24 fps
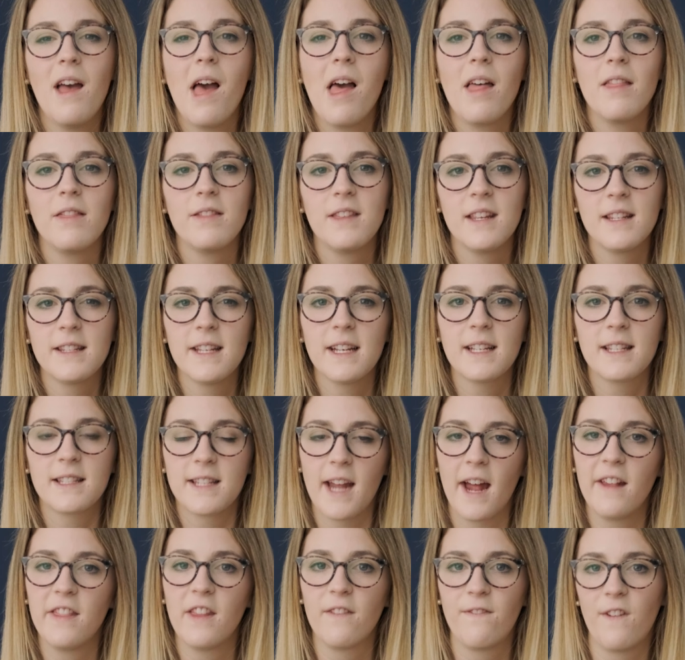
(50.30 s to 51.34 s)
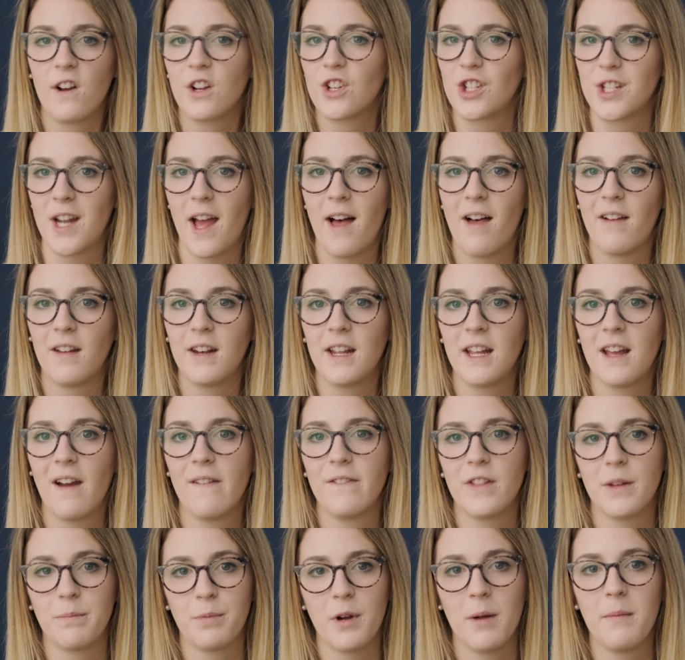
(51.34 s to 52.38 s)
These extend the functionality of
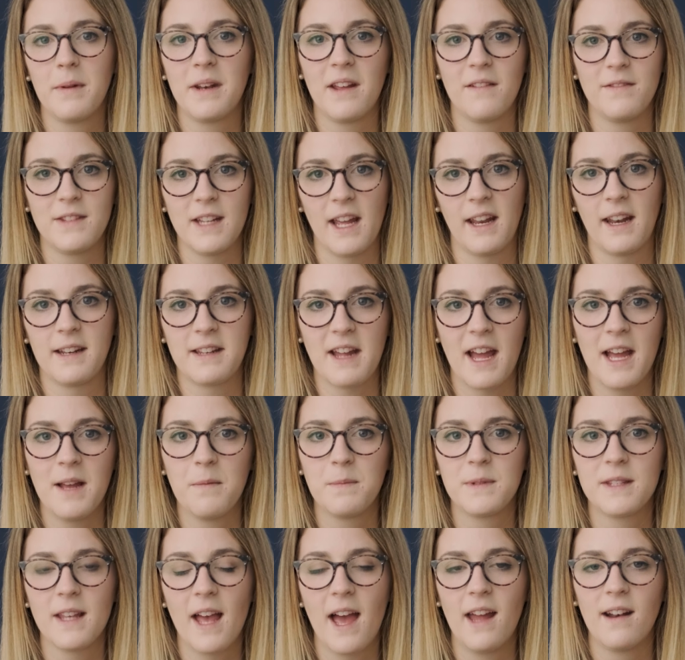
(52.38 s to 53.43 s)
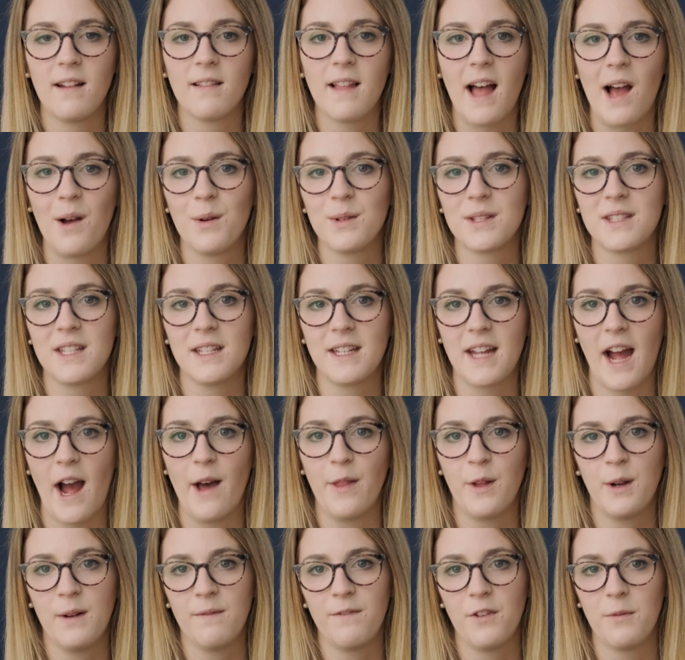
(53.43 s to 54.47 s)
the primitive data types and allow us to
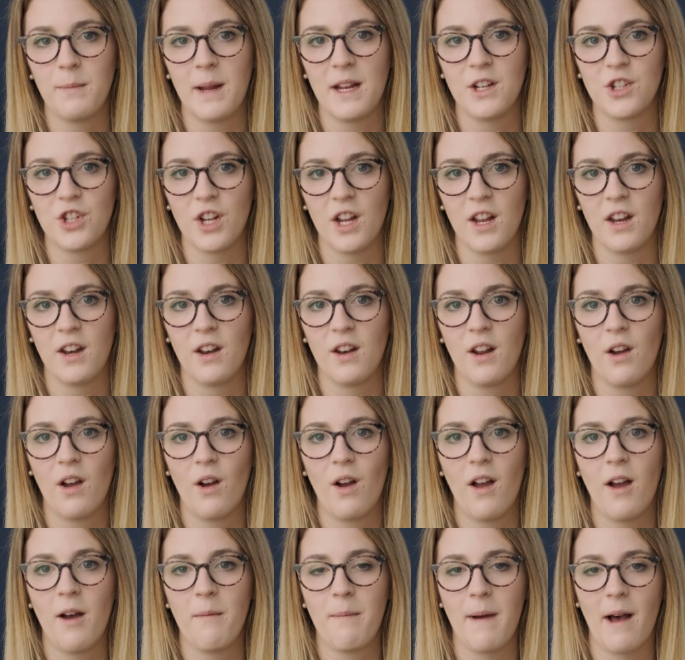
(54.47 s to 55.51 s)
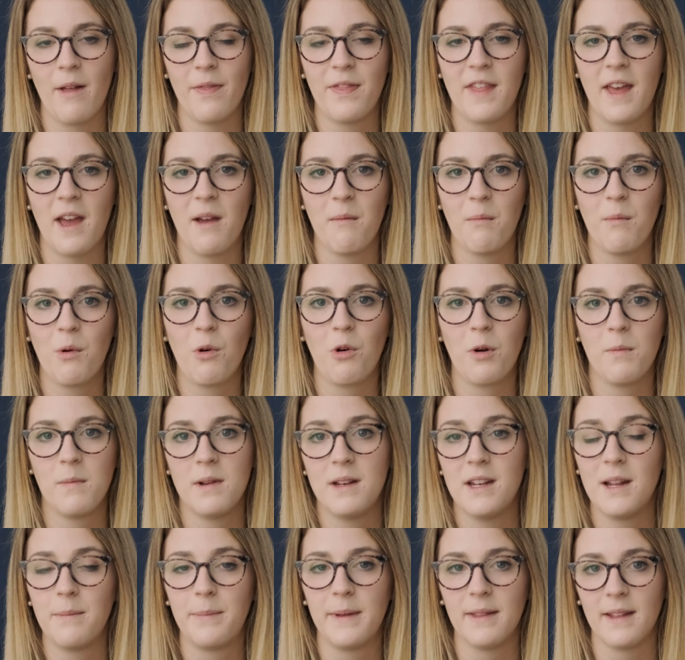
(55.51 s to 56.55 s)
gather information about them or
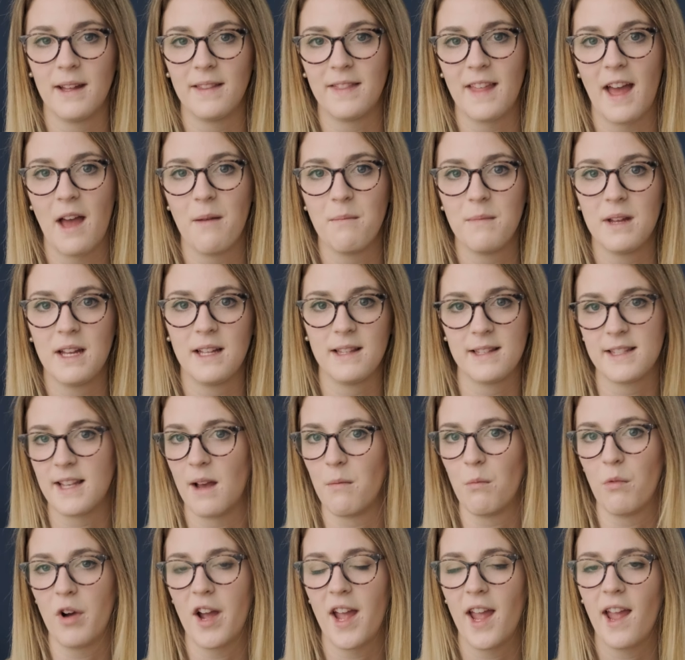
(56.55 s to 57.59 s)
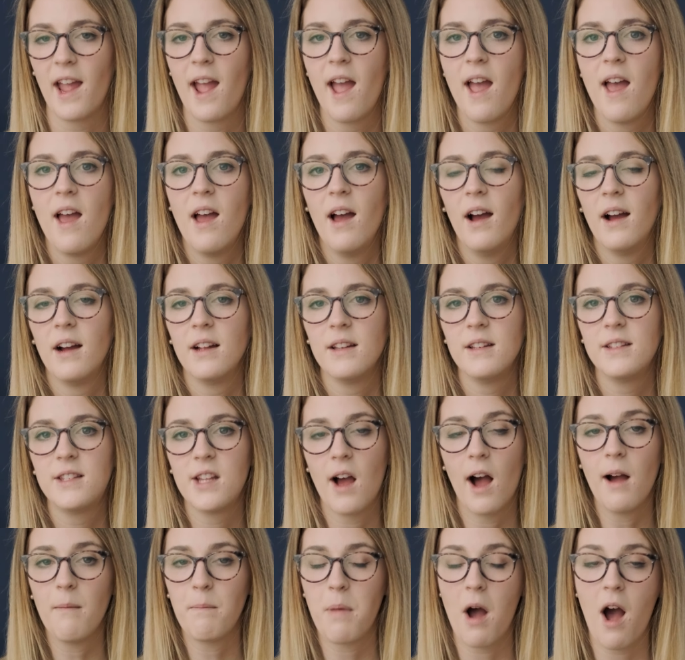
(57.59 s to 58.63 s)
manipulate them in some way.
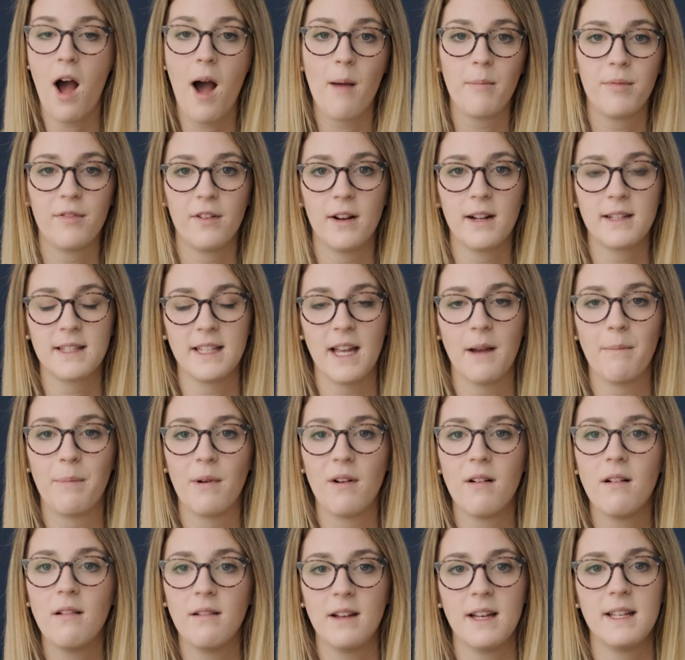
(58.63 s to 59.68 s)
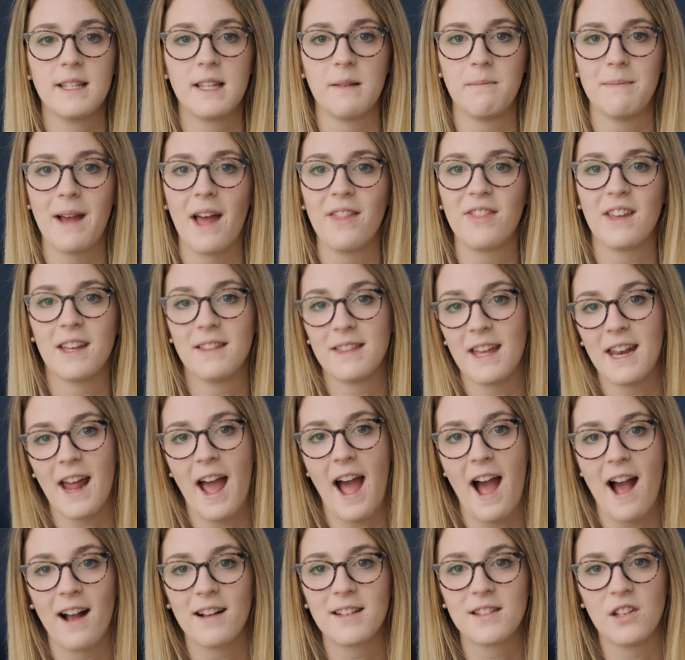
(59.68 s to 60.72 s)
.pop, for example, is a method that
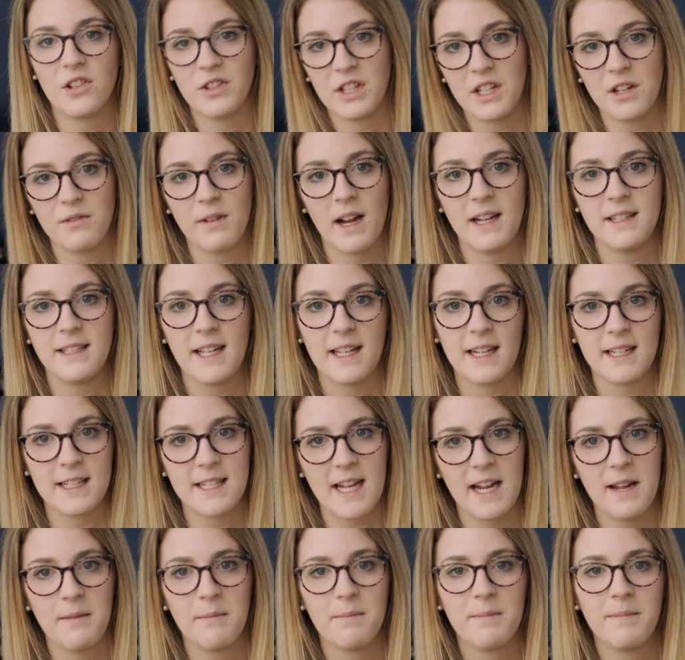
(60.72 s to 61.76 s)
acts on the array data type.